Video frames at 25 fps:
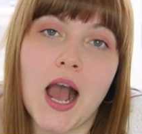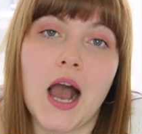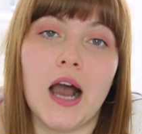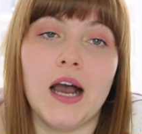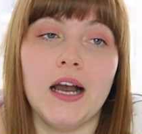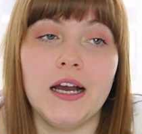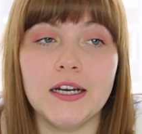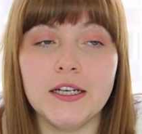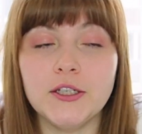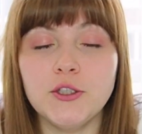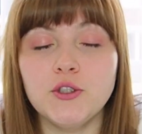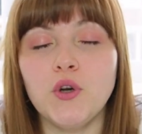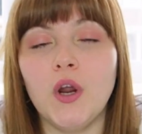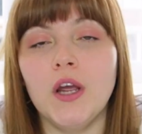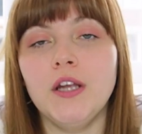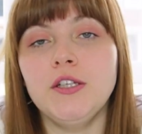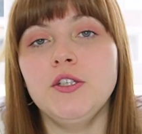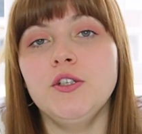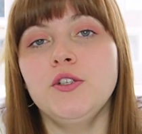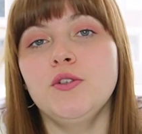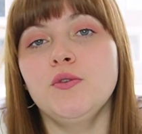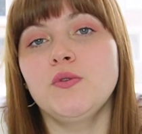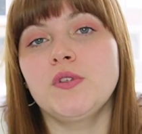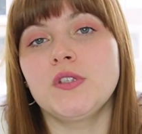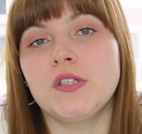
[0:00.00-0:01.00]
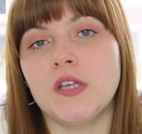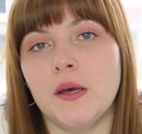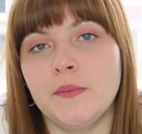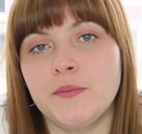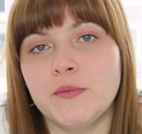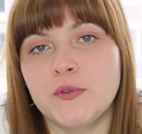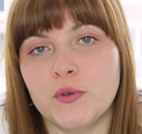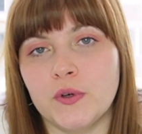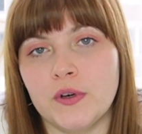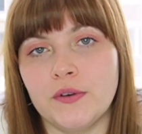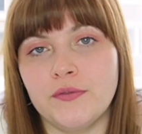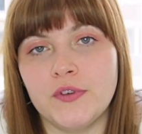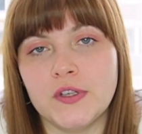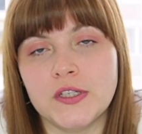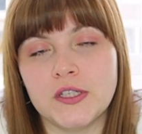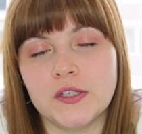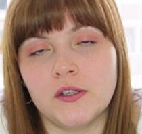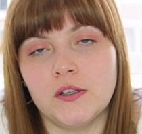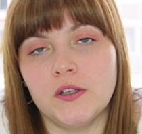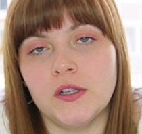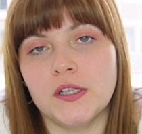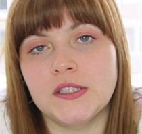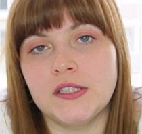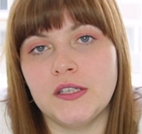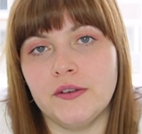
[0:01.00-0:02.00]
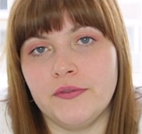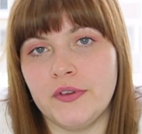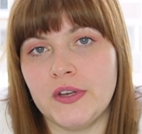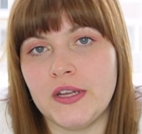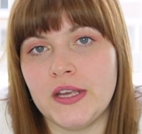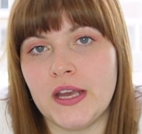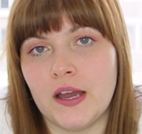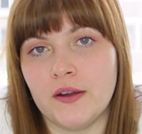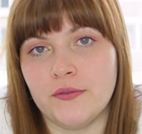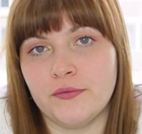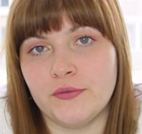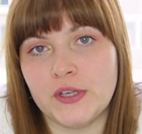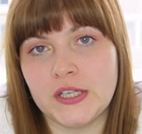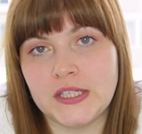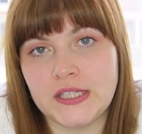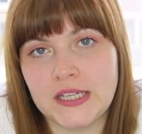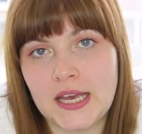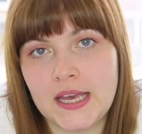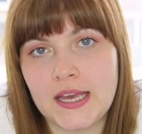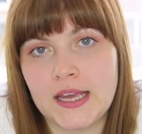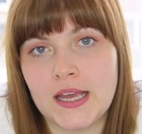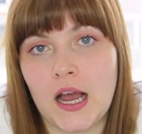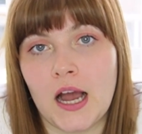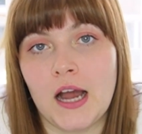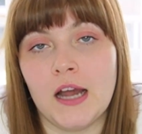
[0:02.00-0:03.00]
I try to do some sort of physical activity every day.